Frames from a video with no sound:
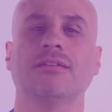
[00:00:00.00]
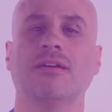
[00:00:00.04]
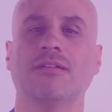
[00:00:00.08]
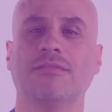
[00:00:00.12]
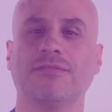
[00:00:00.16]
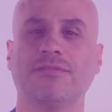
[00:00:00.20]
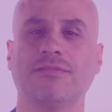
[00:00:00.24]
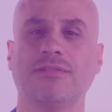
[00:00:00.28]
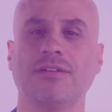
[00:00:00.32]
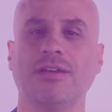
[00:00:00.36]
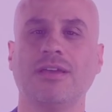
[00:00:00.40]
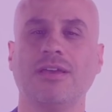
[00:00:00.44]

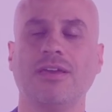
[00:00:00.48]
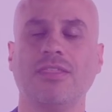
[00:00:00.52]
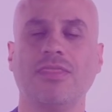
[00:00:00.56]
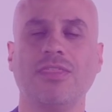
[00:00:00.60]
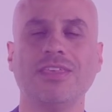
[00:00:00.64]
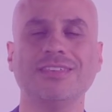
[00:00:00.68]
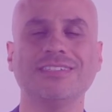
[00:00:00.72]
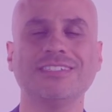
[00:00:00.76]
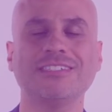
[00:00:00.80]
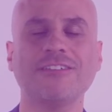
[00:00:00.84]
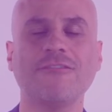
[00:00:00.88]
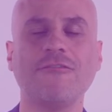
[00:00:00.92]
enough.
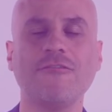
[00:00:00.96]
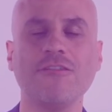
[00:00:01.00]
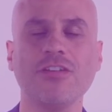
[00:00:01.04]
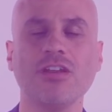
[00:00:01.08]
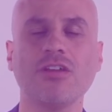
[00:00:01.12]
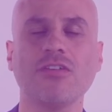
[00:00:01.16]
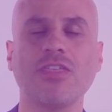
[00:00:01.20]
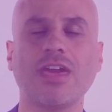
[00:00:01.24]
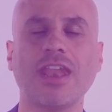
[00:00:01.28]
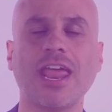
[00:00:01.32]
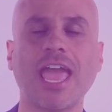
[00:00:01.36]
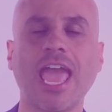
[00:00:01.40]
This is a
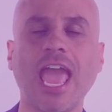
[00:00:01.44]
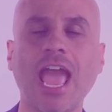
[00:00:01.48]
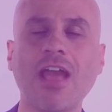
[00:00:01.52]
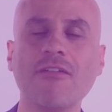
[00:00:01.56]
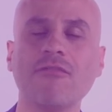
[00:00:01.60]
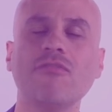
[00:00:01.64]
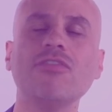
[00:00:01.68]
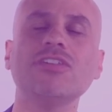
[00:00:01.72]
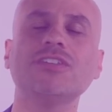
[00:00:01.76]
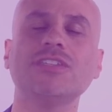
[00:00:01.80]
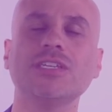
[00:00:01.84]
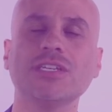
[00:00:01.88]
fear that
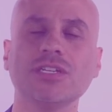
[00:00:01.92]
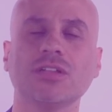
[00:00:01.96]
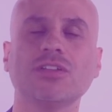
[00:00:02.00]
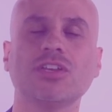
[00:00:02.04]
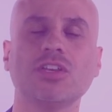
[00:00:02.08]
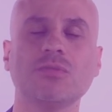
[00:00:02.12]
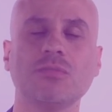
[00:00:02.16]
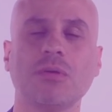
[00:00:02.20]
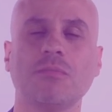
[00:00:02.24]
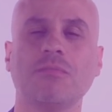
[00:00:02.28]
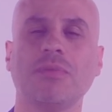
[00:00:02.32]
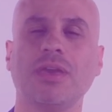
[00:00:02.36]
every single
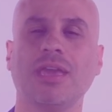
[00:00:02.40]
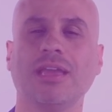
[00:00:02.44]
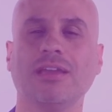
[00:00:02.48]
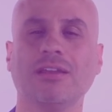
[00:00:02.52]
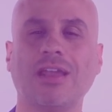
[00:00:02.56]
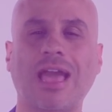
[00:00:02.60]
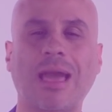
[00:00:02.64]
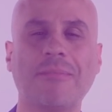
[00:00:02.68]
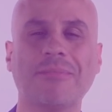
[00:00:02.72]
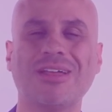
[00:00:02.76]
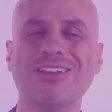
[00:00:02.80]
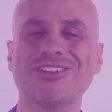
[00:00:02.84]
human
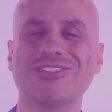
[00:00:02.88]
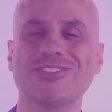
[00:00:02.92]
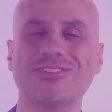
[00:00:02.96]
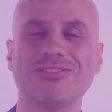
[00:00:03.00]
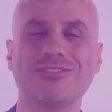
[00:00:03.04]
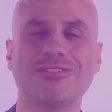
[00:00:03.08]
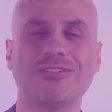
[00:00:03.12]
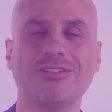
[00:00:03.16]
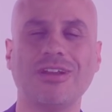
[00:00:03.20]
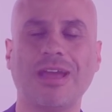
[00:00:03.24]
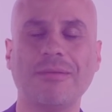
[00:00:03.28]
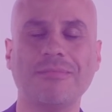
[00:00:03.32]
being, I'm not
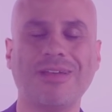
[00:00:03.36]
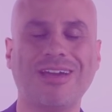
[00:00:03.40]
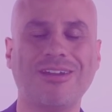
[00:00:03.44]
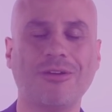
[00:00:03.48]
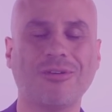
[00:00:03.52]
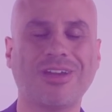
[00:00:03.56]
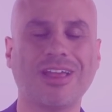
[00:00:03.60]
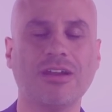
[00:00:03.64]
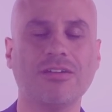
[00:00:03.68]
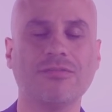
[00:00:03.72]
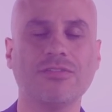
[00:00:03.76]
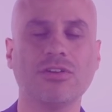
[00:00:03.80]
sure, I
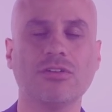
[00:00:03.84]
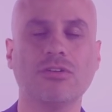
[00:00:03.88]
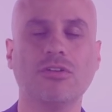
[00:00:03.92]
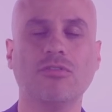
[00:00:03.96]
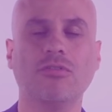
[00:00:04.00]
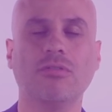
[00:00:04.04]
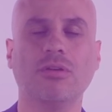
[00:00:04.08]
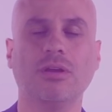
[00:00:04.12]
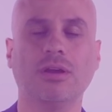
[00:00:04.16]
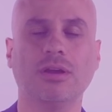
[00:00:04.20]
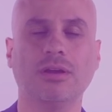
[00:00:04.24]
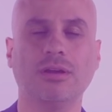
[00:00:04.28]
don't care if
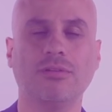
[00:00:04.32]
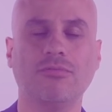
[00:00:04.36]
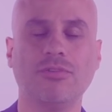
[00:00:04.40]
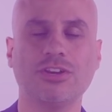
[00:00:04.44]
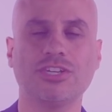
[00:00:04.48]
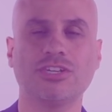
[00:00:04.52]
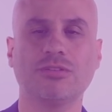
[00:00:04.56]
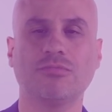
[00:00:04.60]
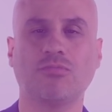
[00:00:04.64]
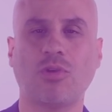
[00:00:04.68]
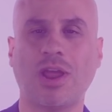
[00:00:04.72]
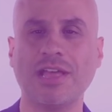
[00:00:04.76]
you're uh,
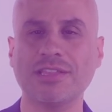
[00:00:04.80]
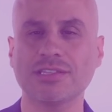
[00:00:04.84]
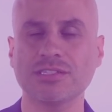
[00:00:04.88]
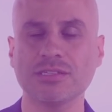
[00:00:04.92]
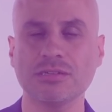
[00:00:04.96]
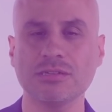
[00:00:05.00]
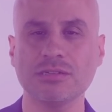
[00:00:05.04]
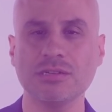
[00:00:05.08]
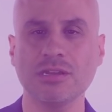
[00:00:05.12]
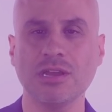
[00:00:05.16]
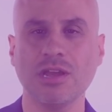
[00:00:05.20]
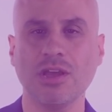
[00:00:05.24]
Richard
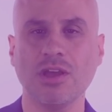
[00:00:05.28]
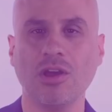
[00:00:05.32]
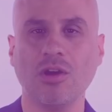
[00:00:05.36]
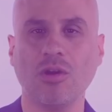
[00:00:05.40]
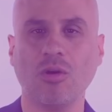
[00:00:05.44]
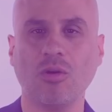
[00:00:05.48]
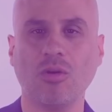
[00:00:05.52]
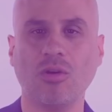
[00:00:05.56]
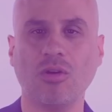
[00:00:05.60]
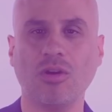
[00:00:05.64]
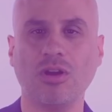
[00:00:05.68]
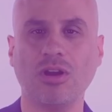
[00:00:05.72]
Branson
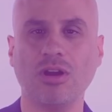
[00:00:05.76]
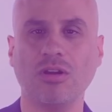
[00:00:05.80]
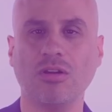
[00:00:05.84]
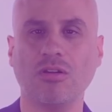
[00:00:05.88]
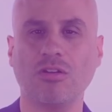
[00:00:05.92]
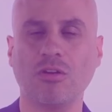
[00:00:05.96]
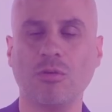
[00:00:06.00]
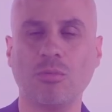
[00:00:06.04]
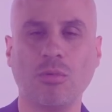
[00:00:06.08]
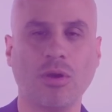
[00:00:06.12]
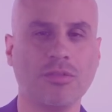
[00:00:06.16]
or, or